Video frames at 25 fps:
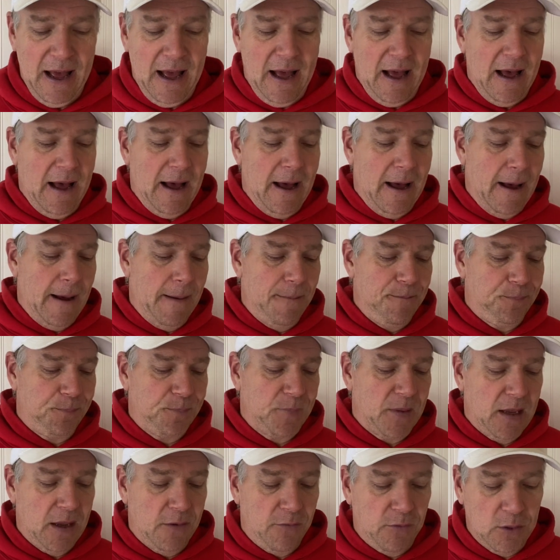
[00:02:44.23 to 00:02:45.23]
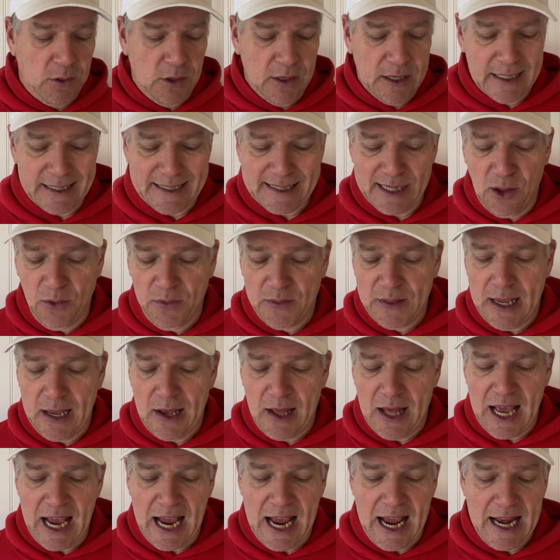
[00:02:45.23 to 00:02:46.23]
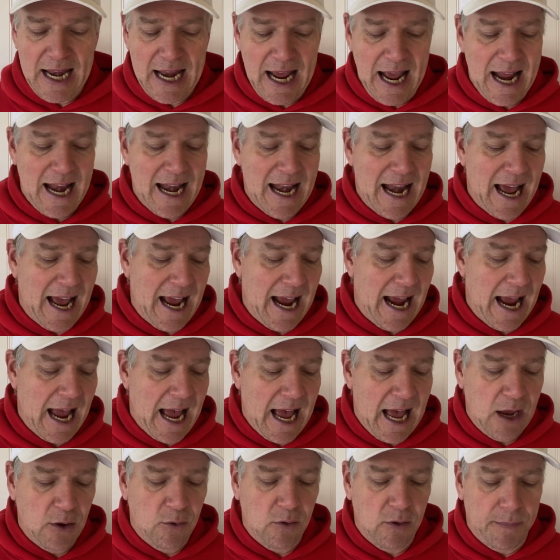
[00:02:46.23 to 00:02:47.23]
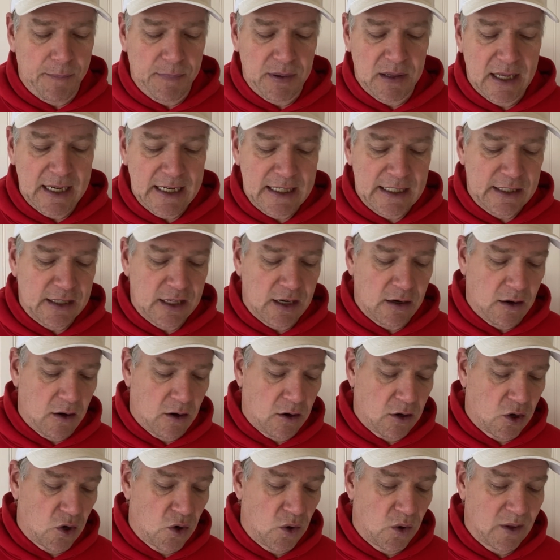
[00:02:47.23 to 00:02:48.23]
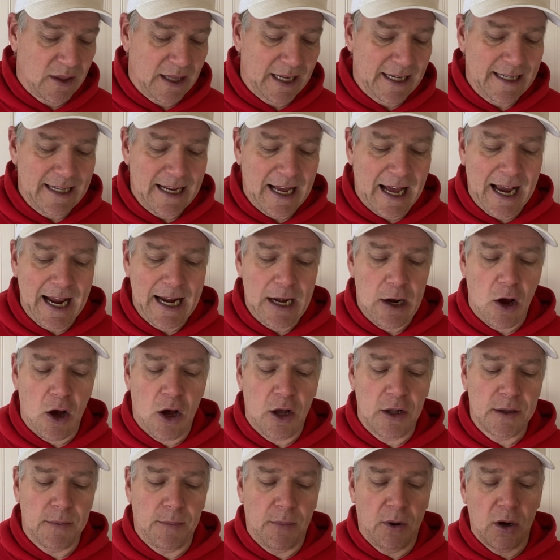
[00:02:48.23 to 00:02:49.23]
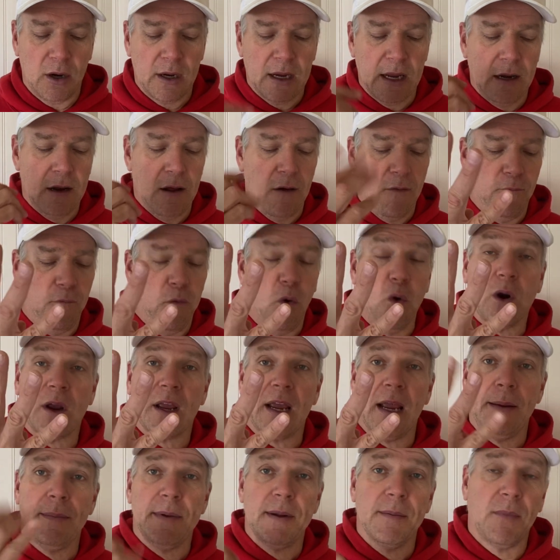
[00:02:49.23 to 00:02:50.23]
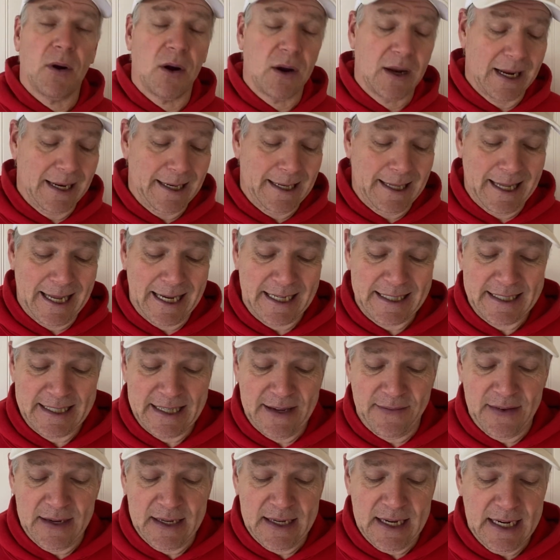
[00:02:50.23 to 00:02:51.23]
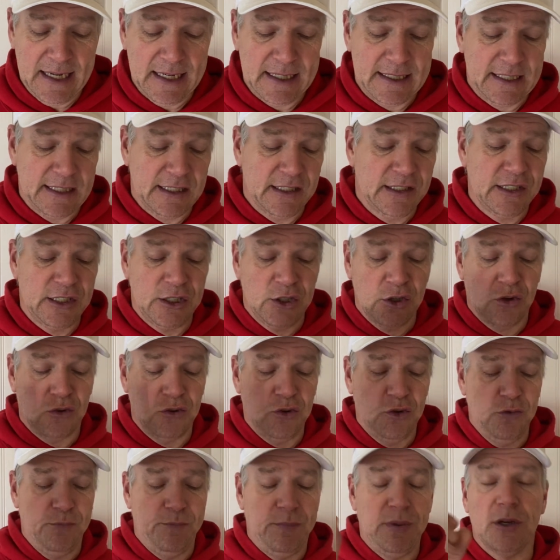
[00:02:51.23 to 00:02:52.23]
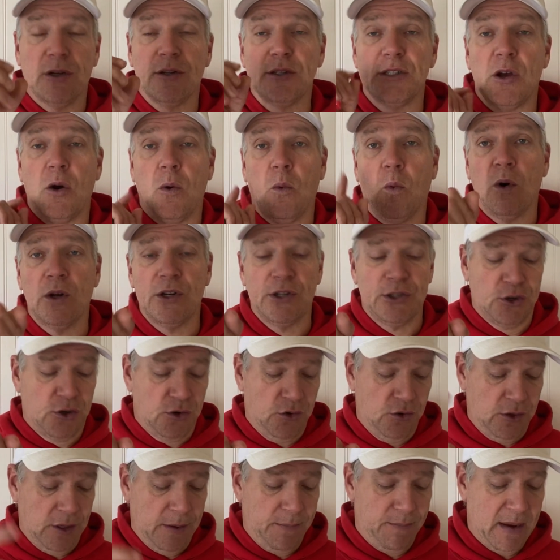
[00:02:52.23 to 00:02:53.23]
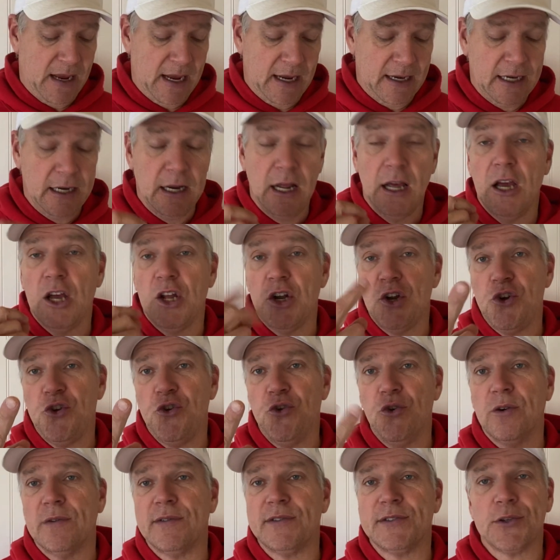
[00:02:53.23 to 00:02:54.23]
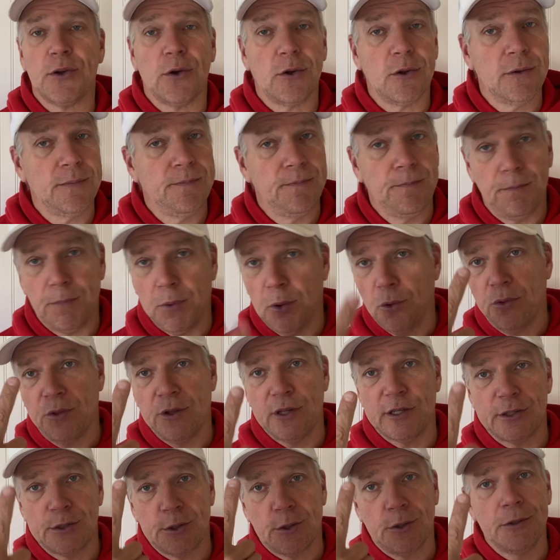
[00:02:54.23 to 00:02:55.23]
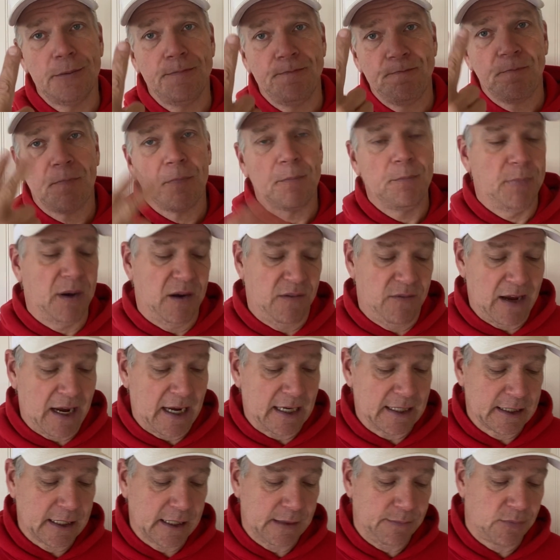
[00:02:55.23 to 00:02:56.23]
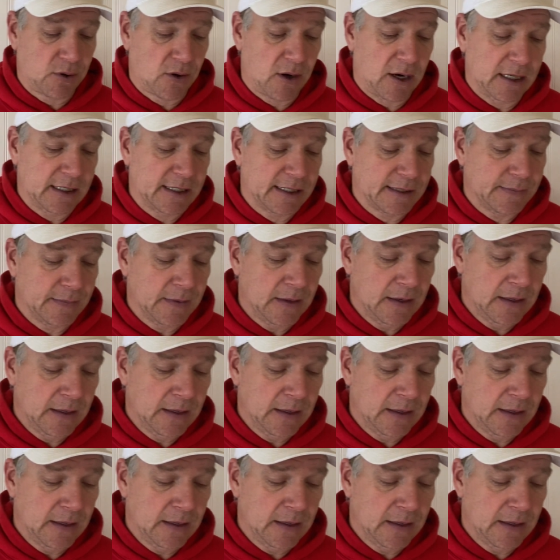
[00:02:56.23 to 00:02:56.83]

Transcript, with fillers: Um, if we look at Southdale and Niakwa Place, there are currently nine on the market. Four came to market in the last seven days. Zero new builds. One's currently pending. Two have sold. Both that sold above asking price.